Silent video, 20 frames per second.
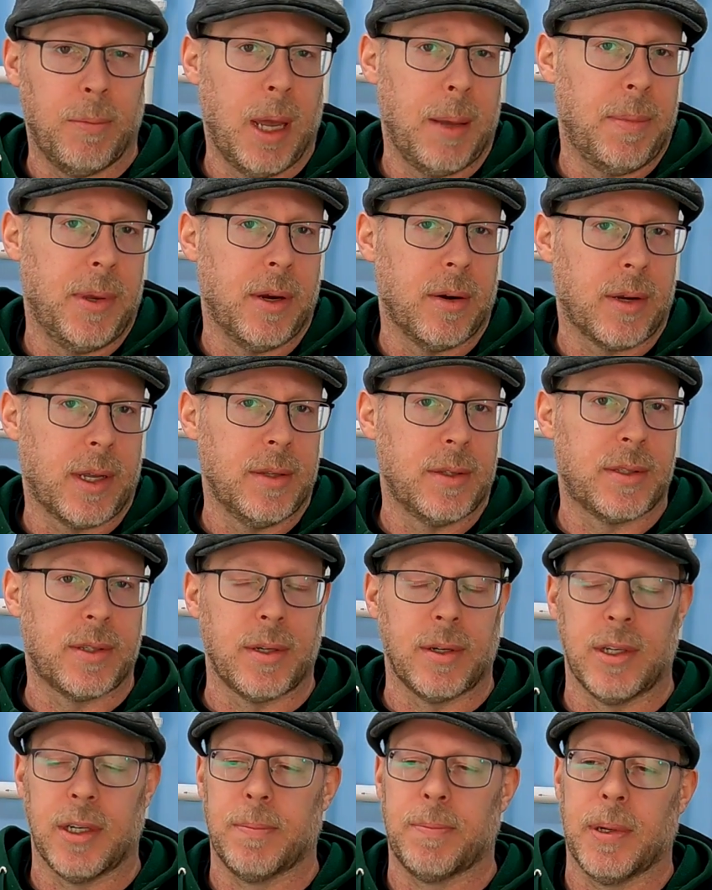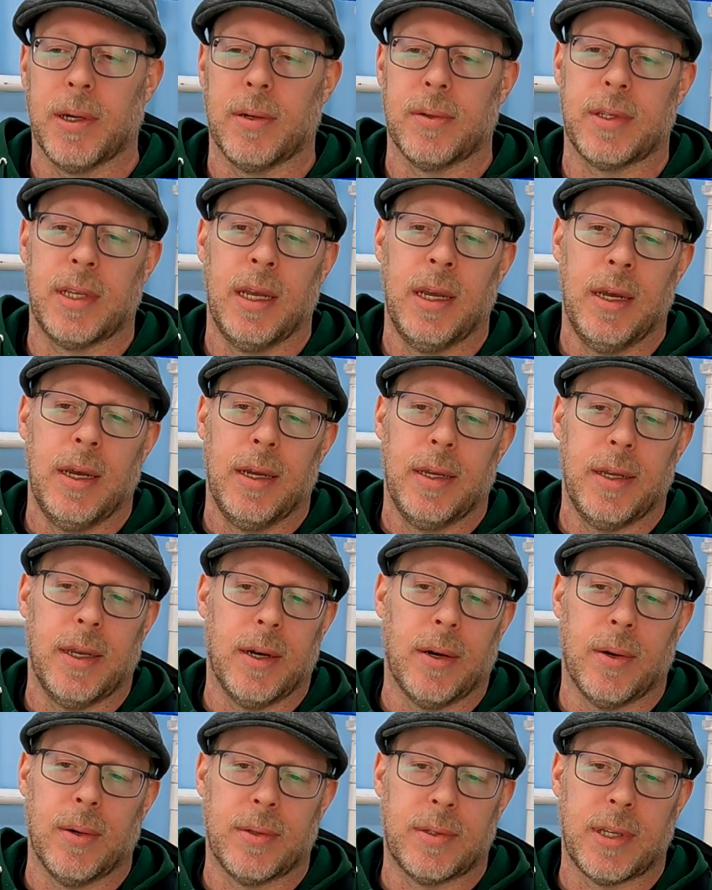Maybe you're concerned about,
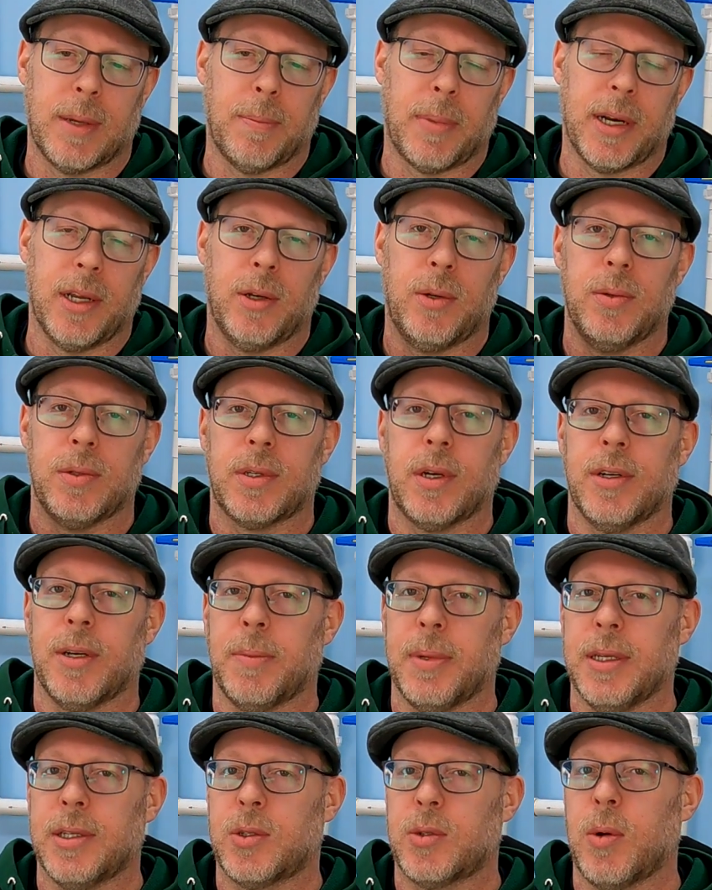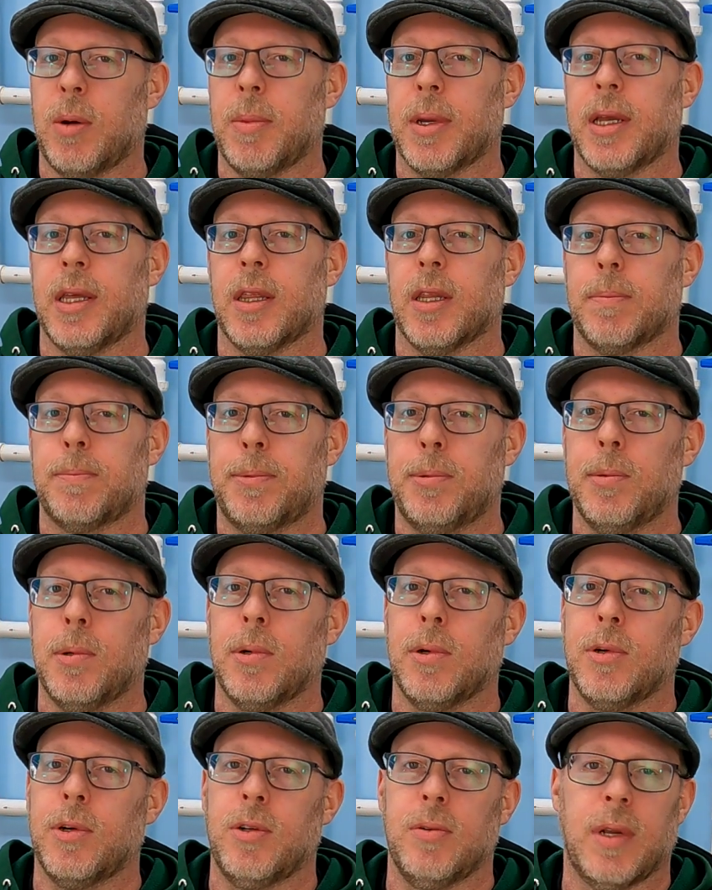you know, somebody who's going to be swimming in the
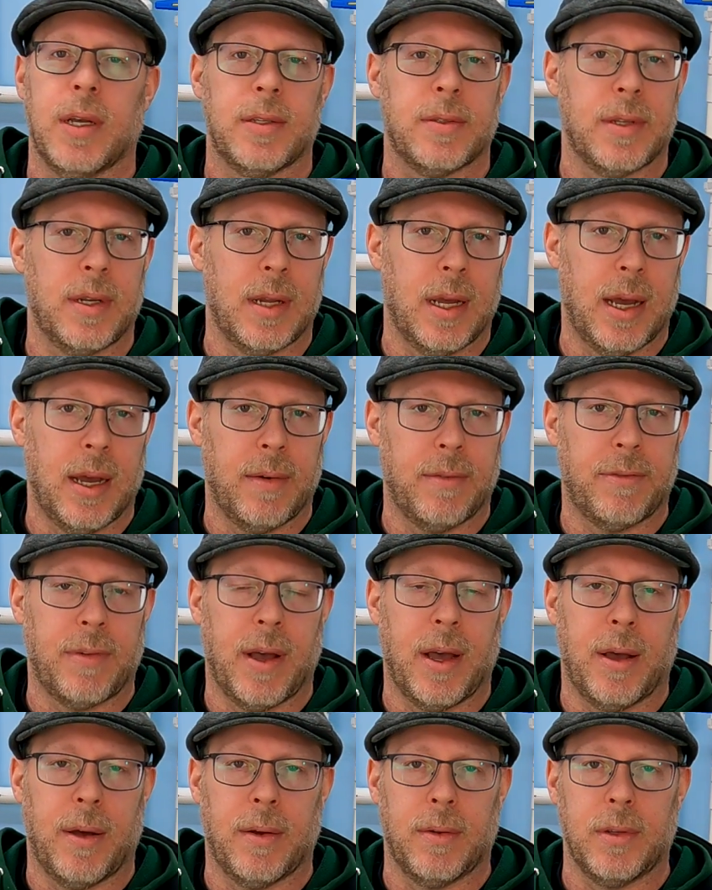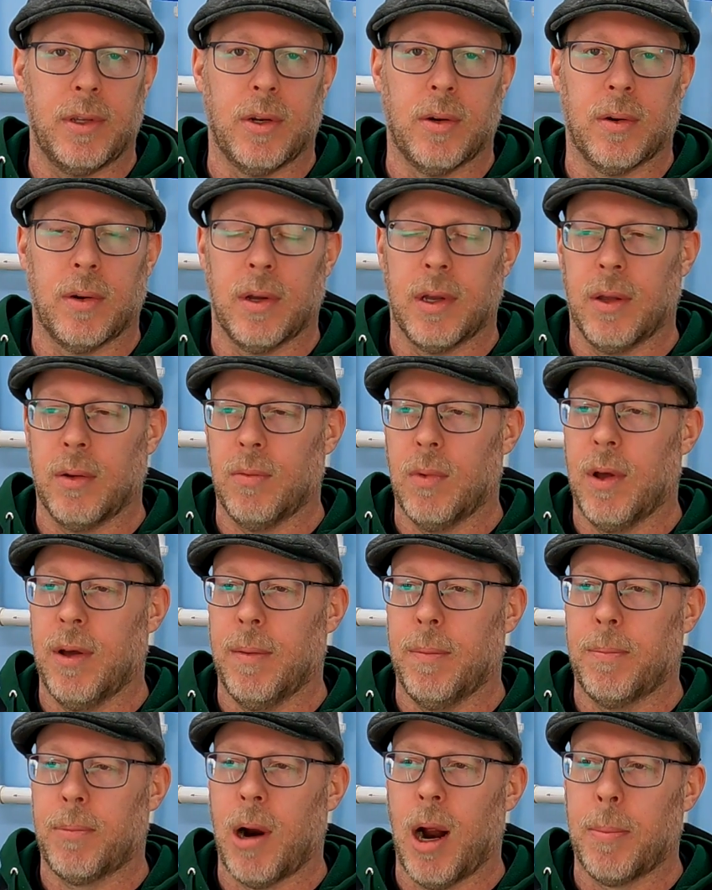pool who doesn't have, uh, you know, a,
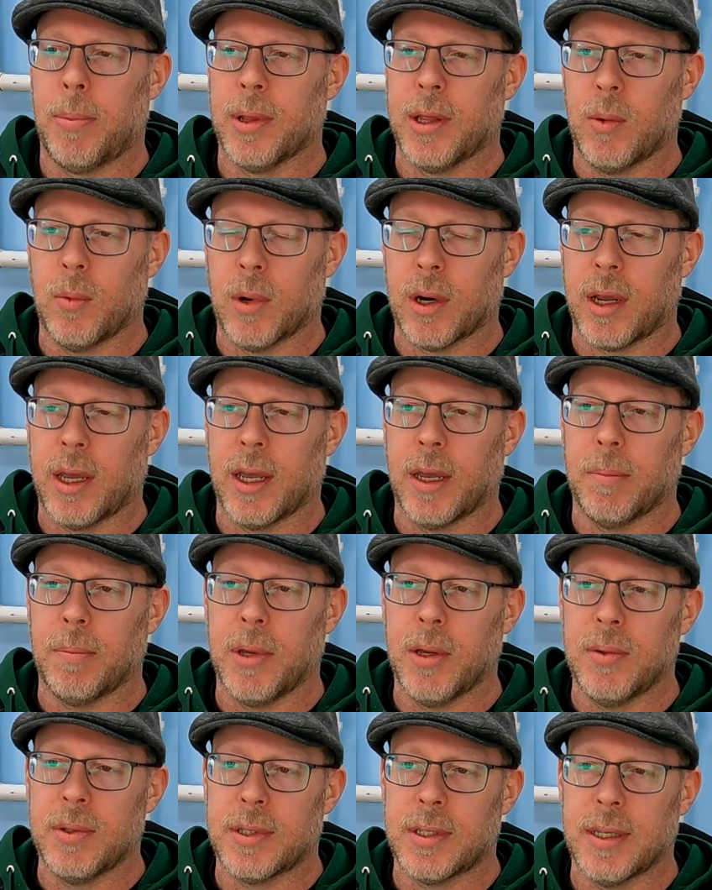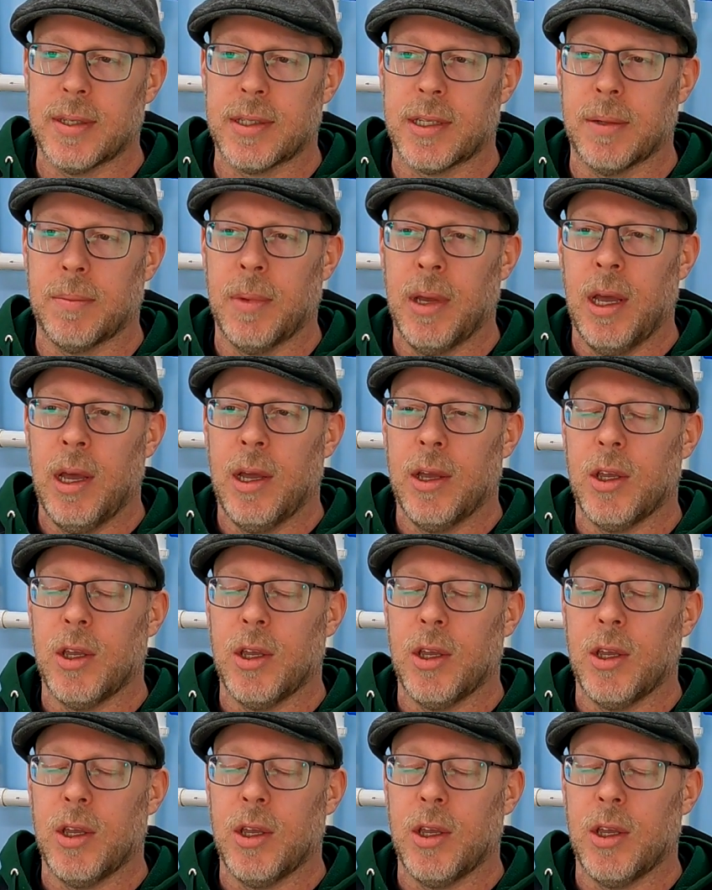a properly working immune system.